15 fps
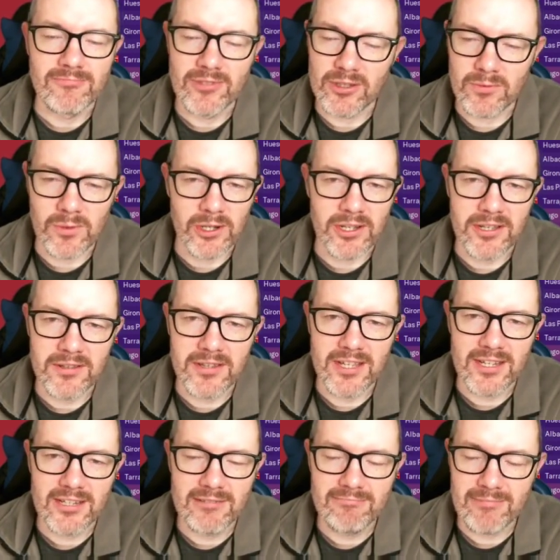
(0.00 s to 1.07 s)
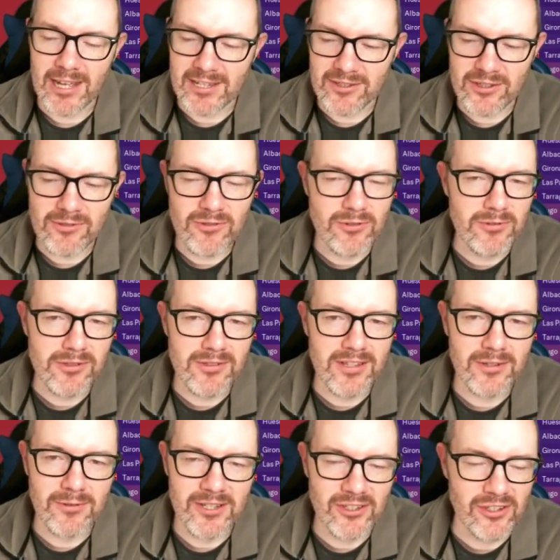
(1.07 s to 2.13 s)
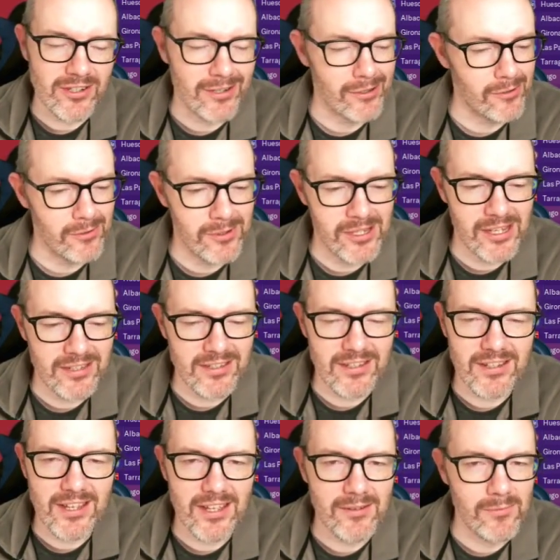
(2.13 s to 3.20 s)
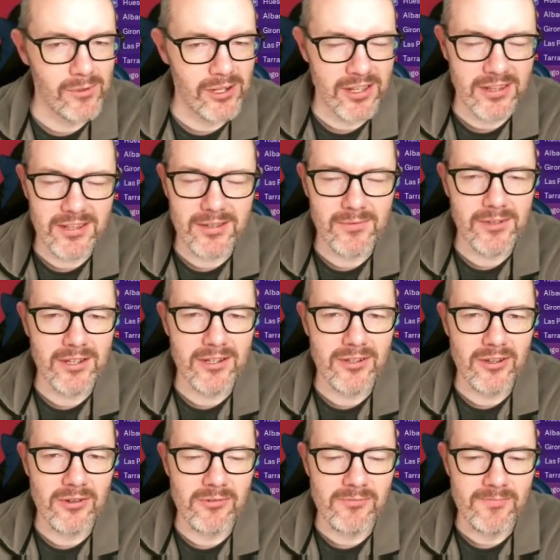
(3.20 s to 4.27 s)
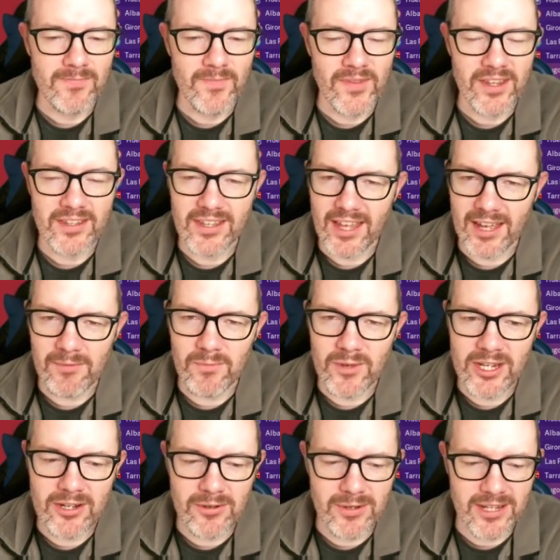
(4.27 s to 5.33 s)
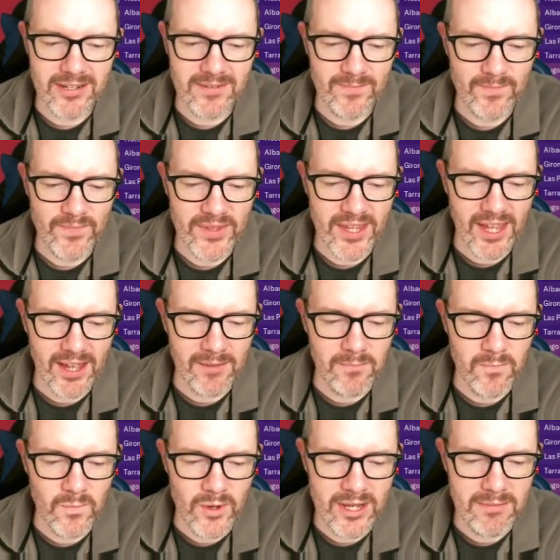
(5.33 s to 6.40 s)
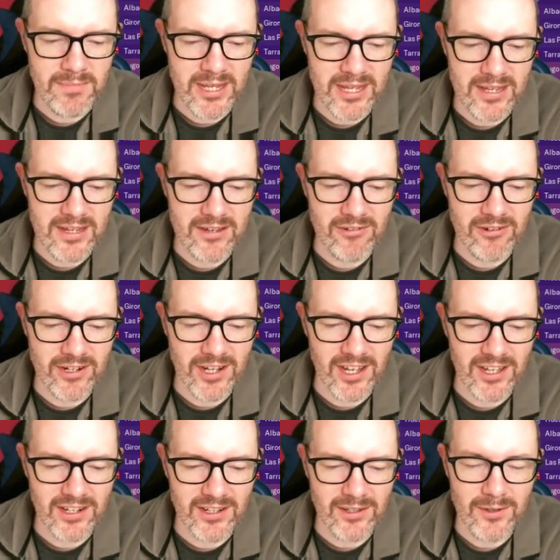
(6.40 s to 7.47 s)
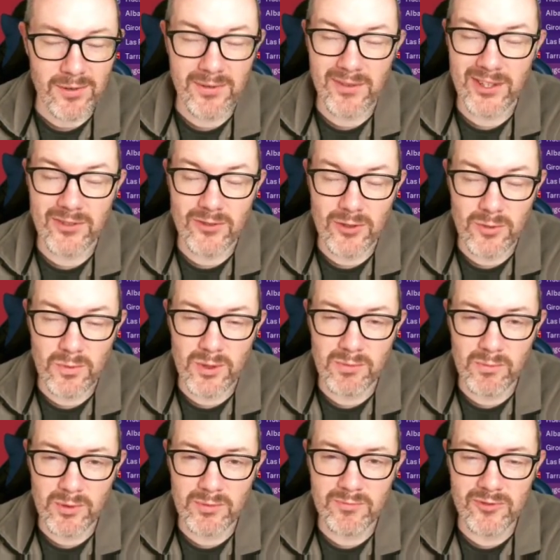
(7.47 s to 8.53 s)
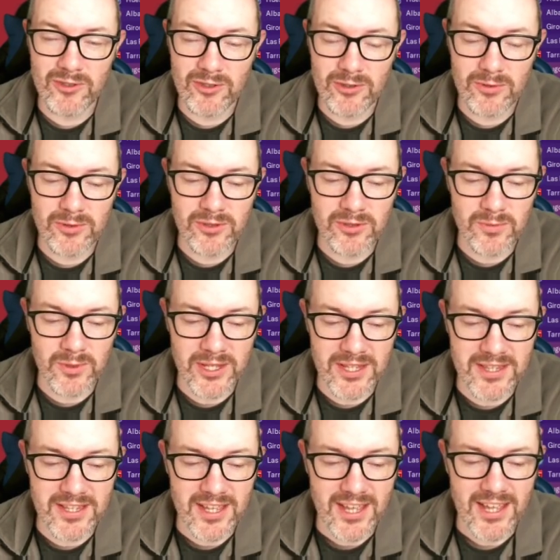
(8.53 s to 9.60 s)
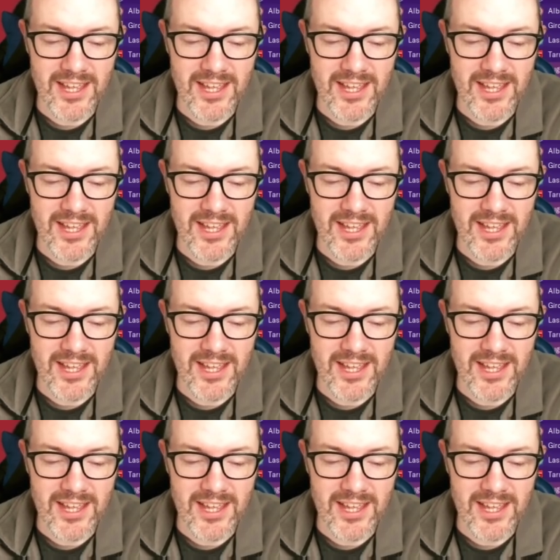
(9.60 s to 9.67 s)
So what do you think? As usual, the question I always ask at the end, what do you think we're going to do? Can we do it? Can we beat Granada, who have got 2-1-1 draws with